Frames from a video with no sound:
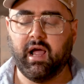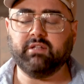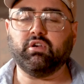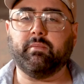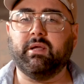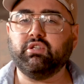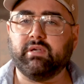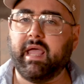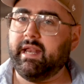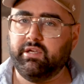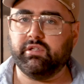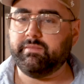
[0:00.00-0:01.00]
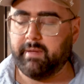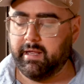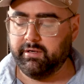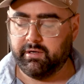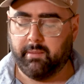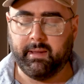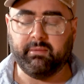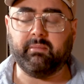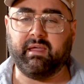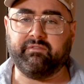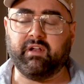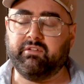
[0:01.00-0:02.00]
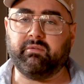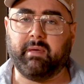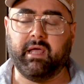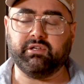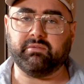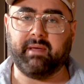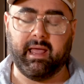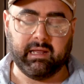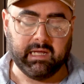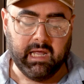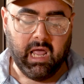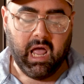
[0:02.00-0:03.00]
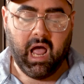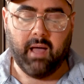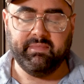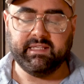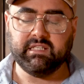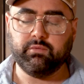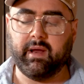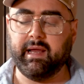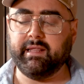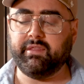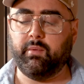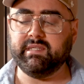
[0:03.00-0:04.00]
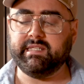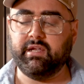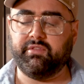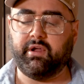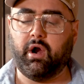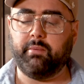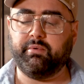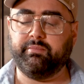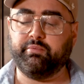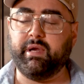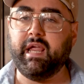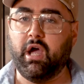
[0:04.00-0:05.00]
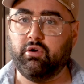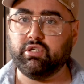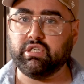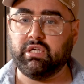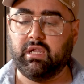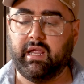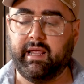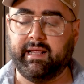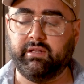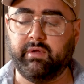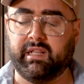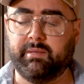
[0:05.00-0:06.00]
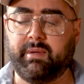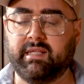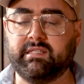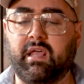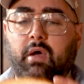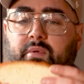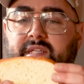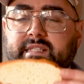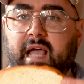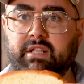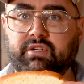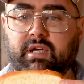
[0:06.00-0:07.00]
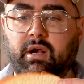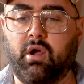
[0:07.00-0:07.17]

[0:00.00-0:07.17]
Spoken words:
hot dog buns you can use, but you know, people will make fun of you behind your back. This is where the ones here, there are brioche in New England buns, but the sides are cut